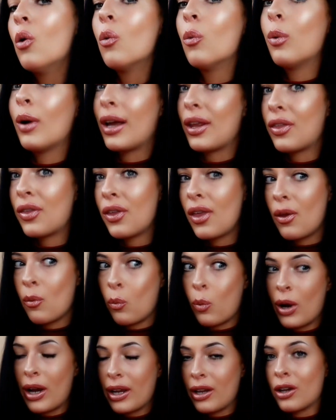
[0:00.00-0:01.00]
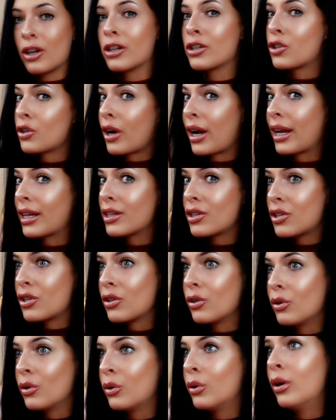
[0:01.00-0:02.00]
with what you're trying
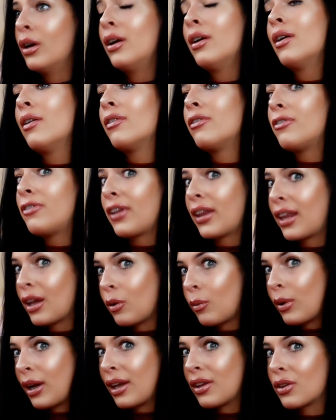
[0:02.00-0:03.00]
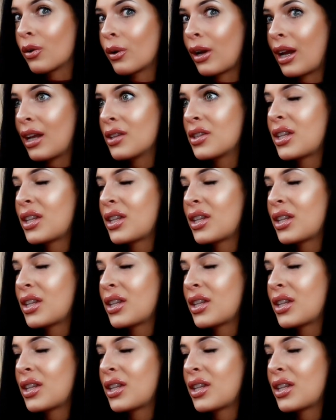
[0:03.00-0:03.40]
to fill it with, okay?